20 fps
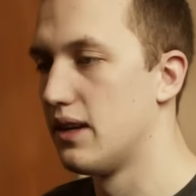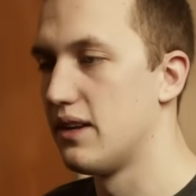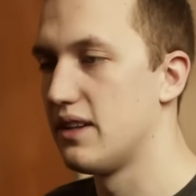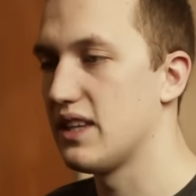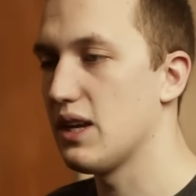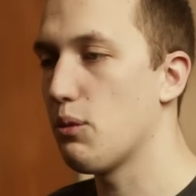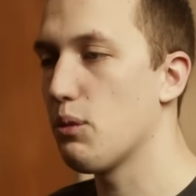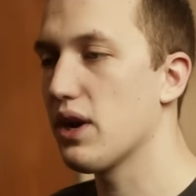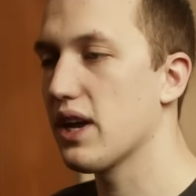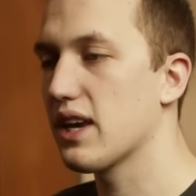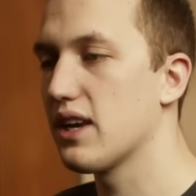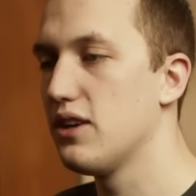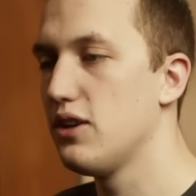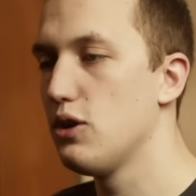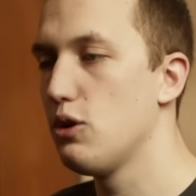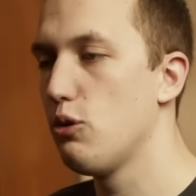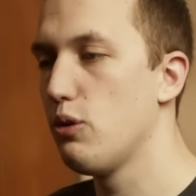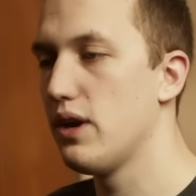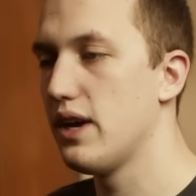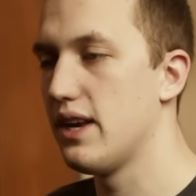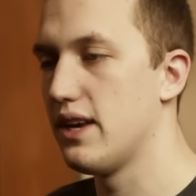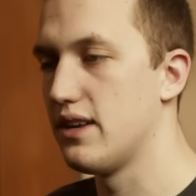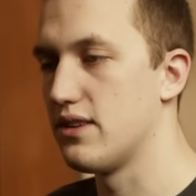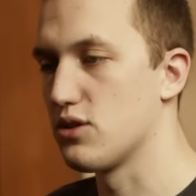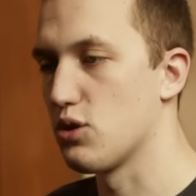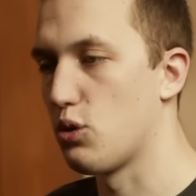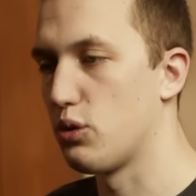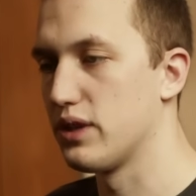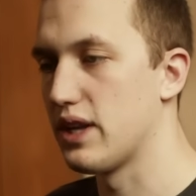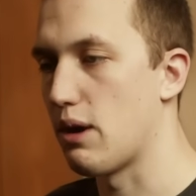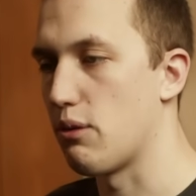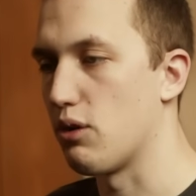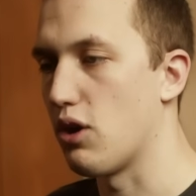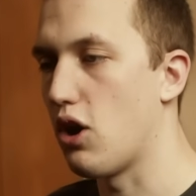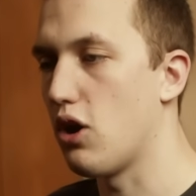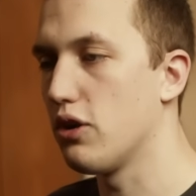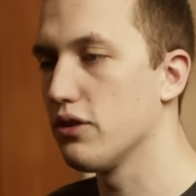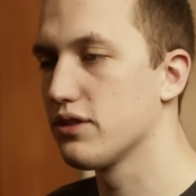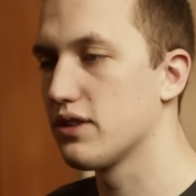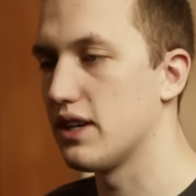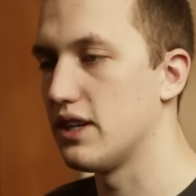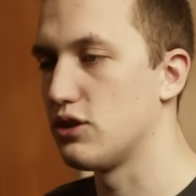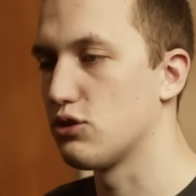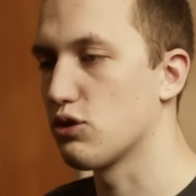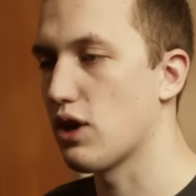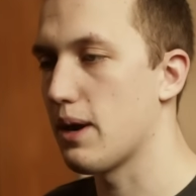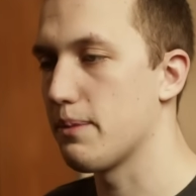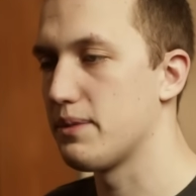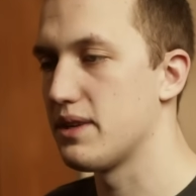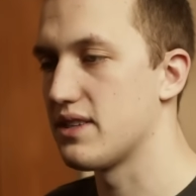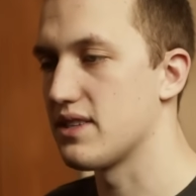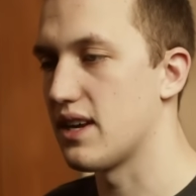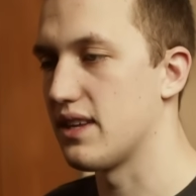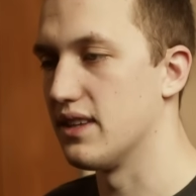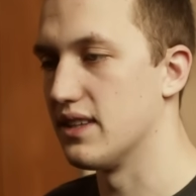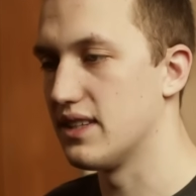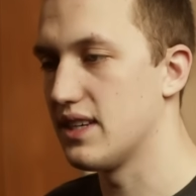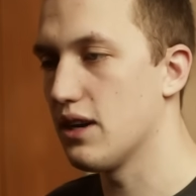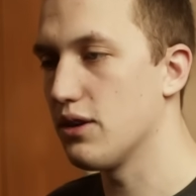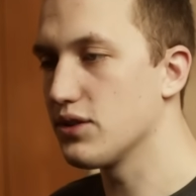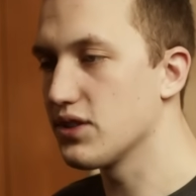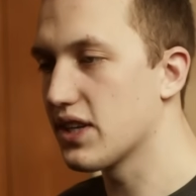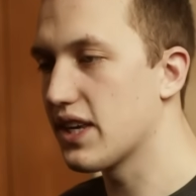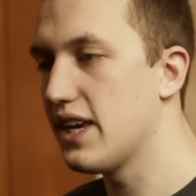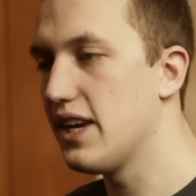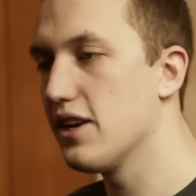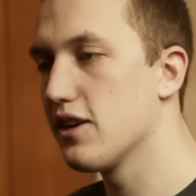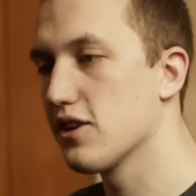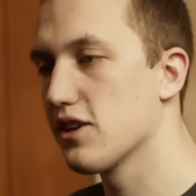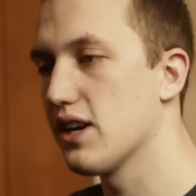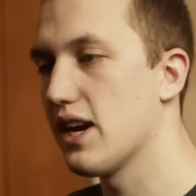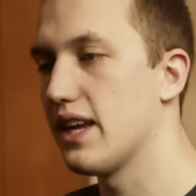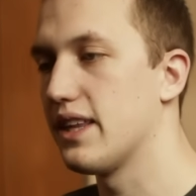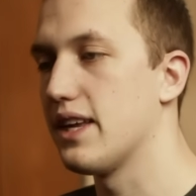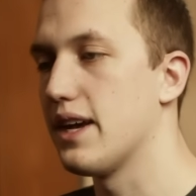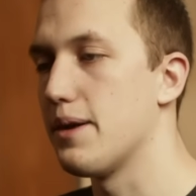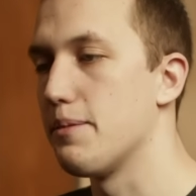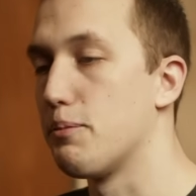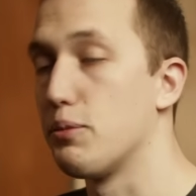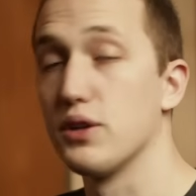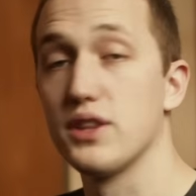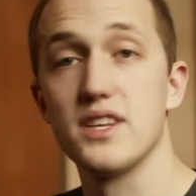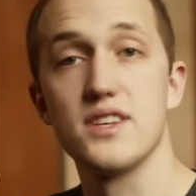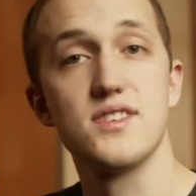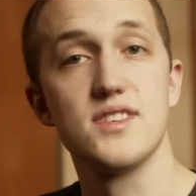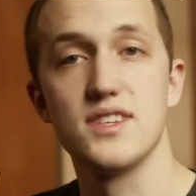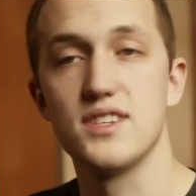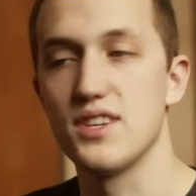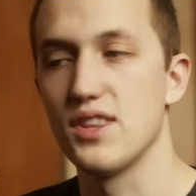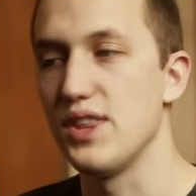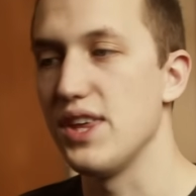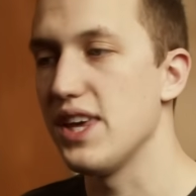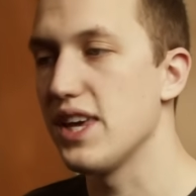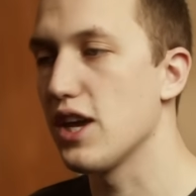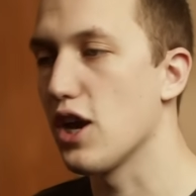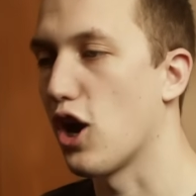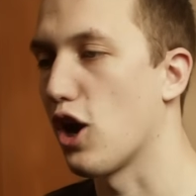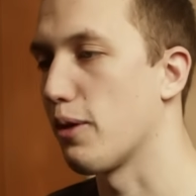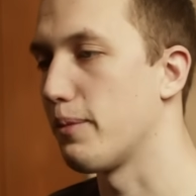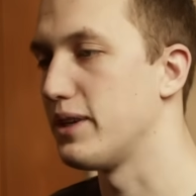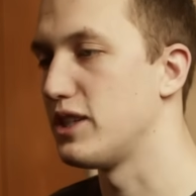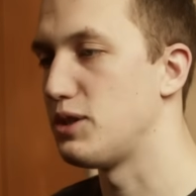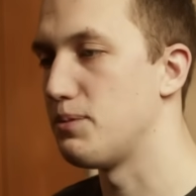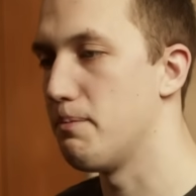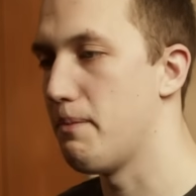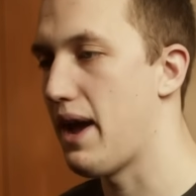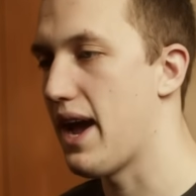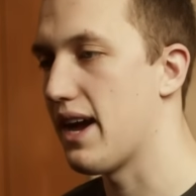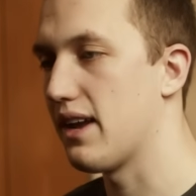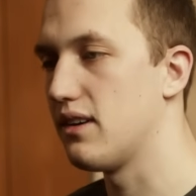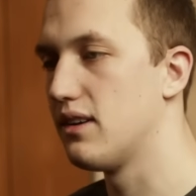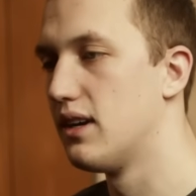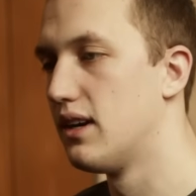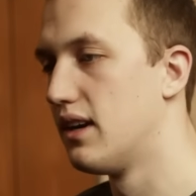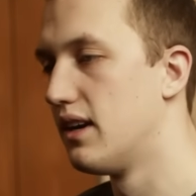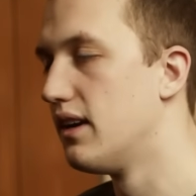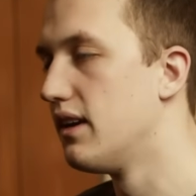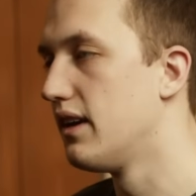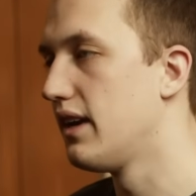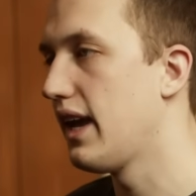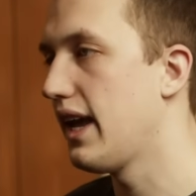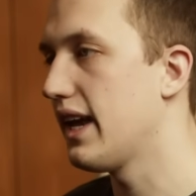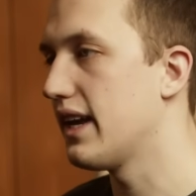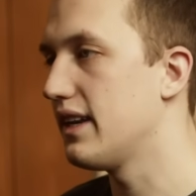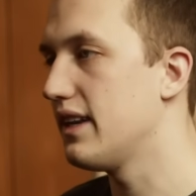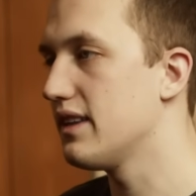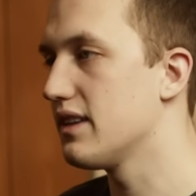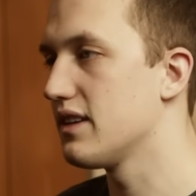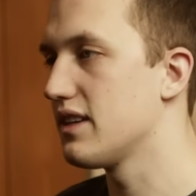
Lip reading: Then what I can do is hold down Alt and drop this on the Delta gear and then put this into the garbage mat. And in the